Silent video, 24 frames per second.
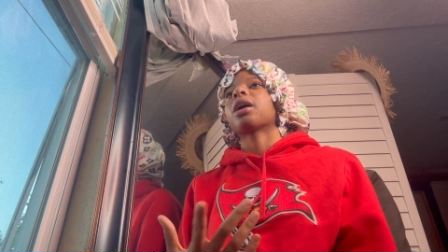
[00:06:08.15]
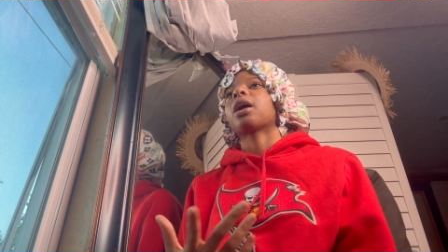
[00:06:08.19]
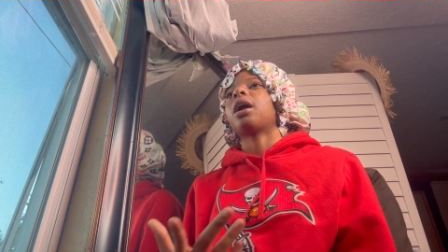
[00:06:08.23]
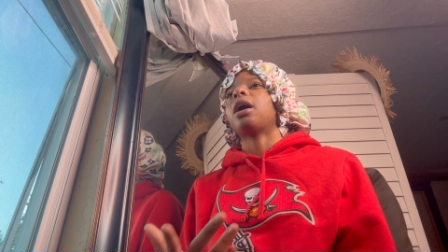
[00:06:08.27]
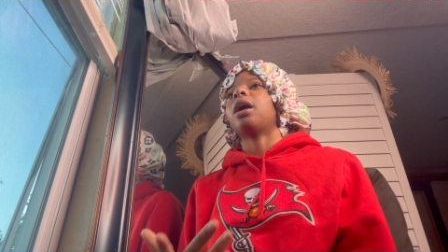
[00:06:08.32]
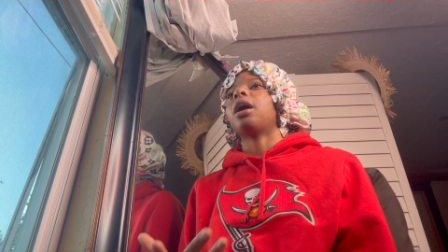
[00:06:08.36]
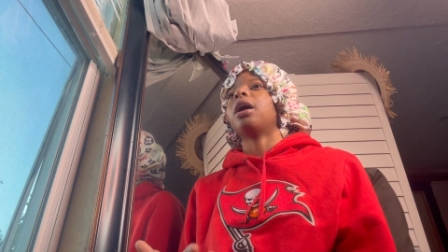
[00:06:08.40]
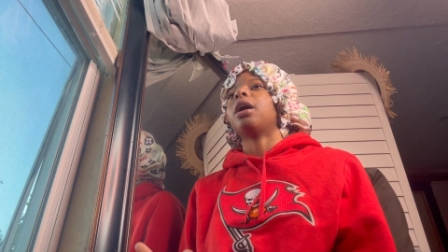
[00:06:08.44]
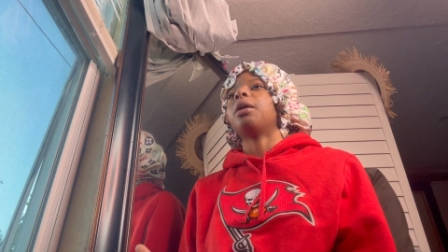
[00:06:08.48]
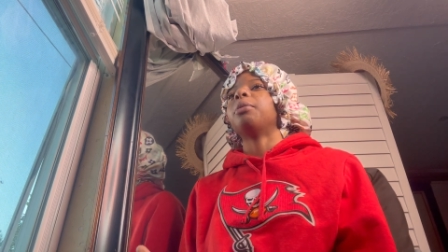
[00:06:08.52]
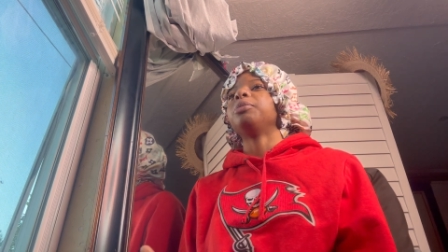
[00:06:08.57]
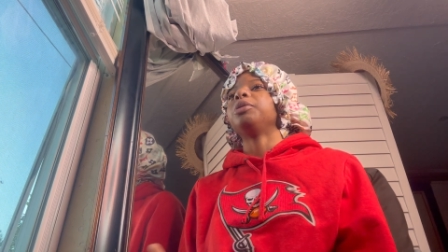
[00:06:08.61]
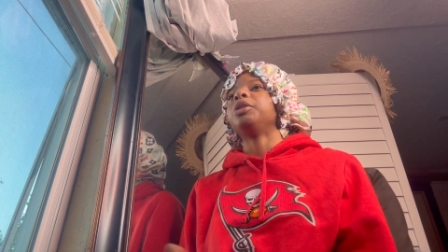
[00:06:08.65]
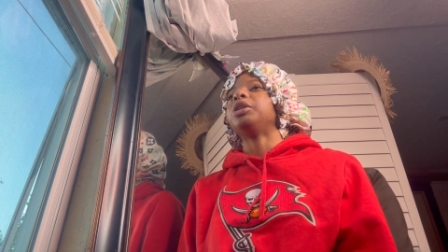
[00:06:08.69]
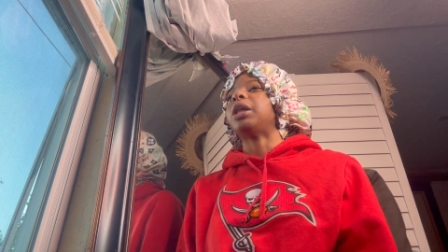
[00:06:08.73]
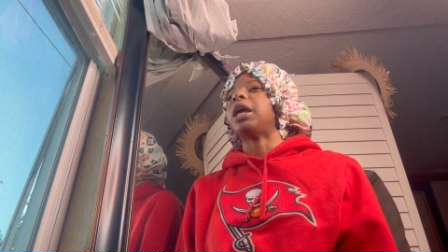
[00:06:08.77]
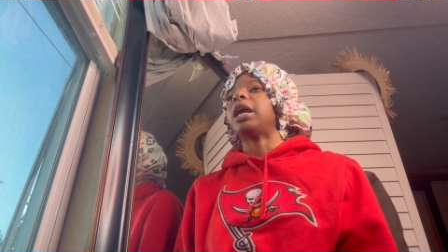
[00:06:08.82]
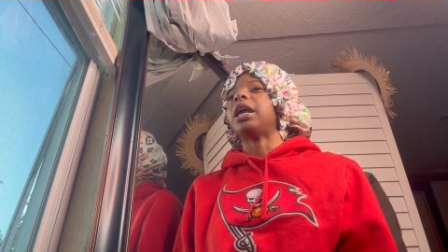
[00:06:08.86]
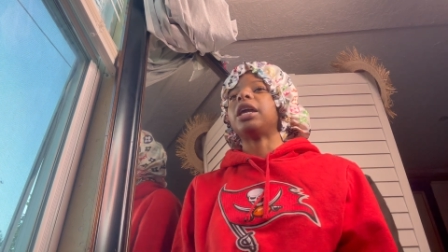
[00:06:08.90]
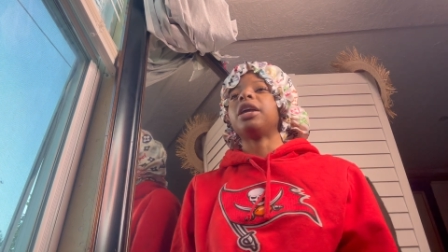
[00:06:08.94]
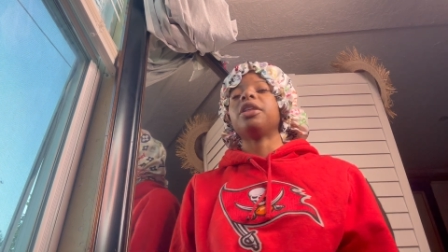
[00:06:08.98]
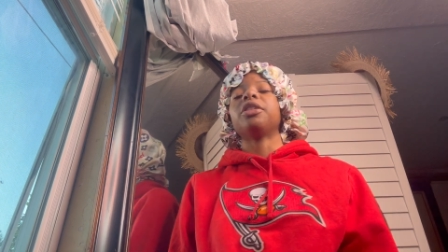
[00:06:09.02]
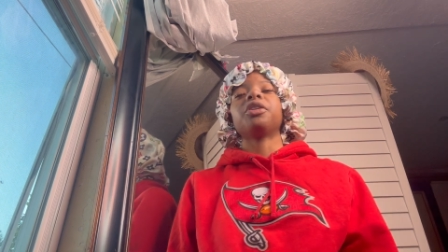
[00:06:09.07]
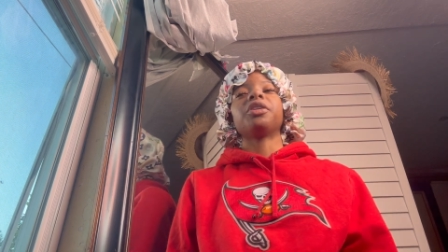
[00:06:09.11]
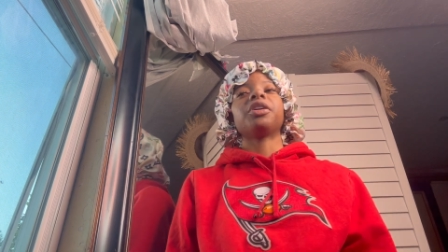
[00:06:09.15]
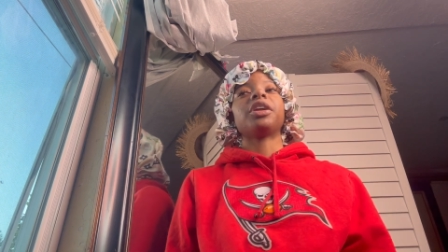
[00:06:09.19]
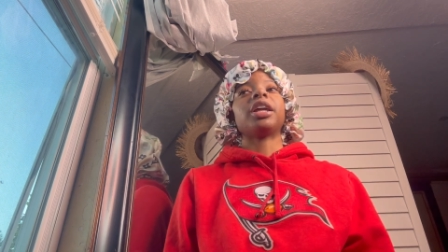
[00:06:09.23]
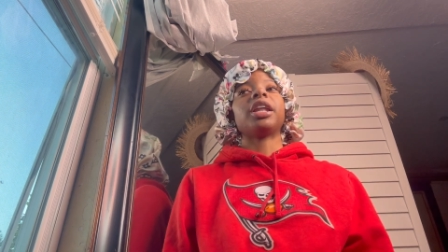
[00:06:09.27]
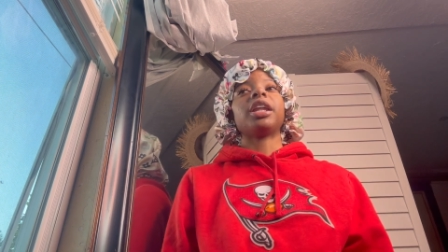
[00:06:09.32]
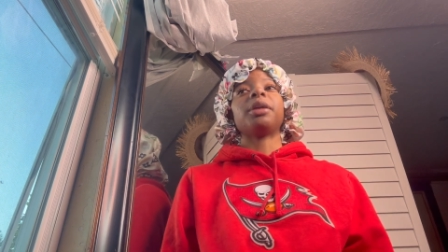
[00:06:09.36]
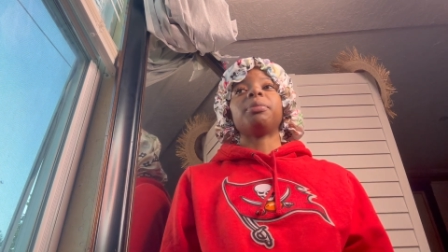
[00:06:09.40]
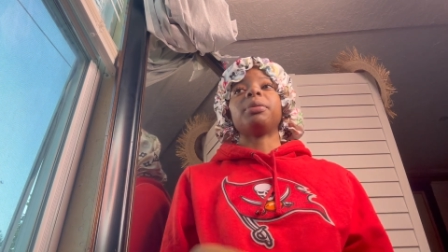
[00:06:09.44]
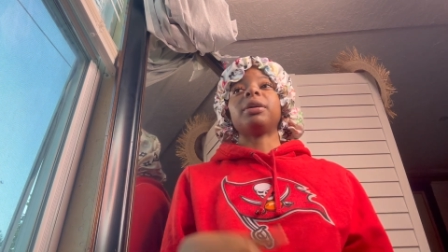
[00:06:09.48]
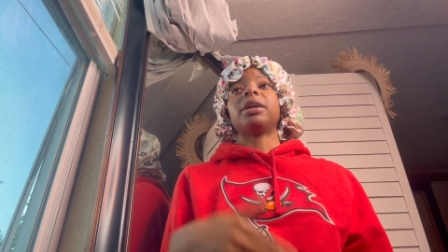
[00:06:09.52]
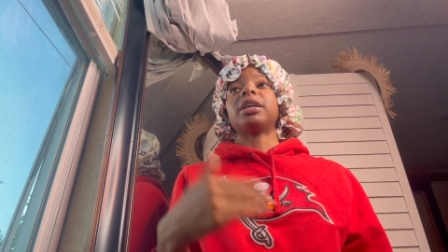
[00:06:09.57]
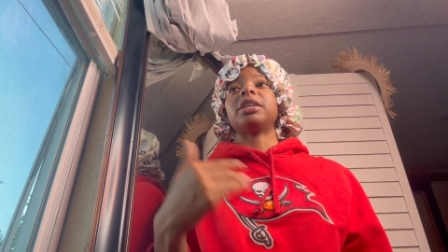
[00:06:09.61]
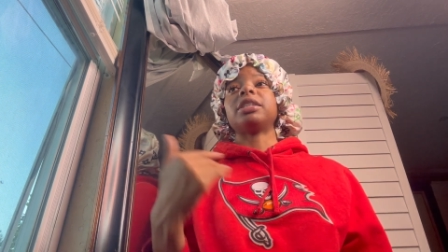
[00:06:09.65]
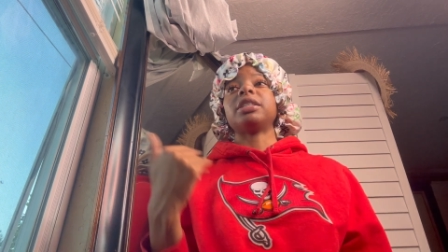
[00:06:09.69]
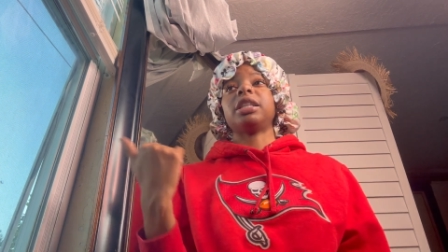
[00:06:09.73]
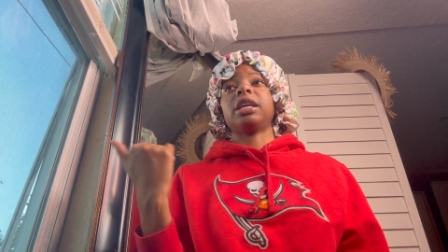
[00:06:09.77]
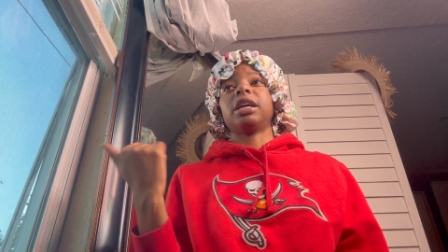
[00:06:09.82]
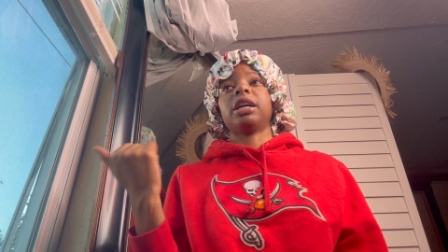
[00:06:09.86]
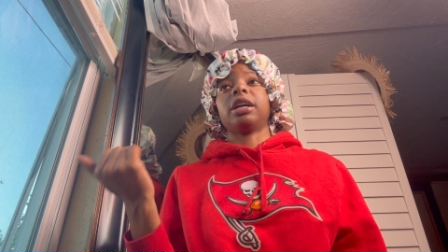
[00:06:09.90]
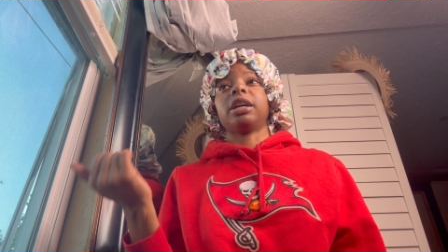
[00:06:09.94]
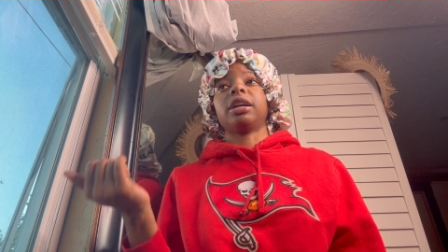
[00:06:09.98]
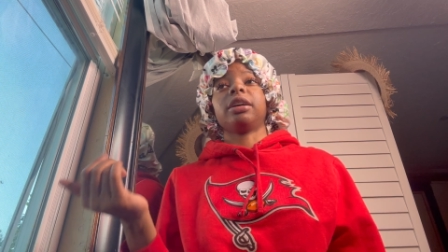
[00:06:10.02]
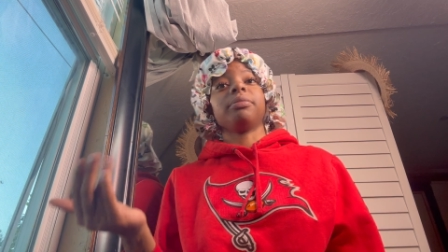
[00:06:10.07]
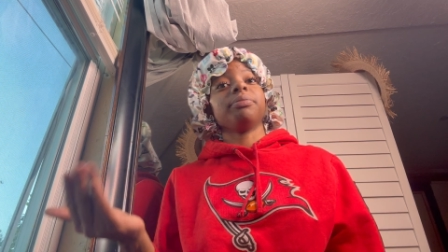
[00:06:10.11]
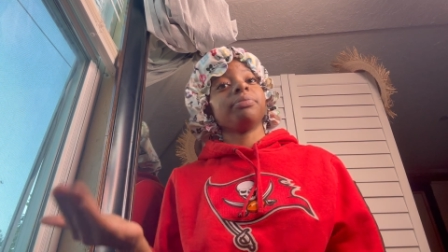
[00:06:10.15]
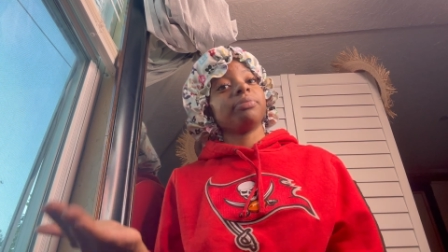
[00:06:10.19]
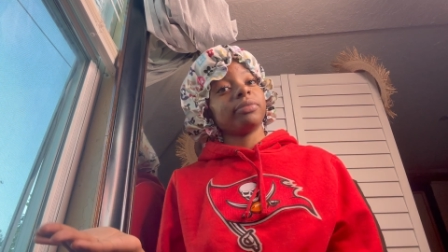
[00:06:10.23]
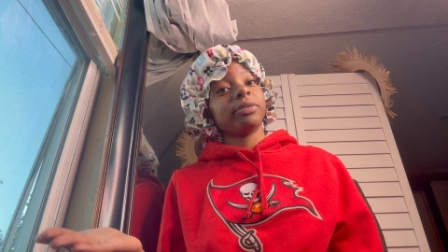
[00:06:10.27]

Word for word: um, they either get it because they're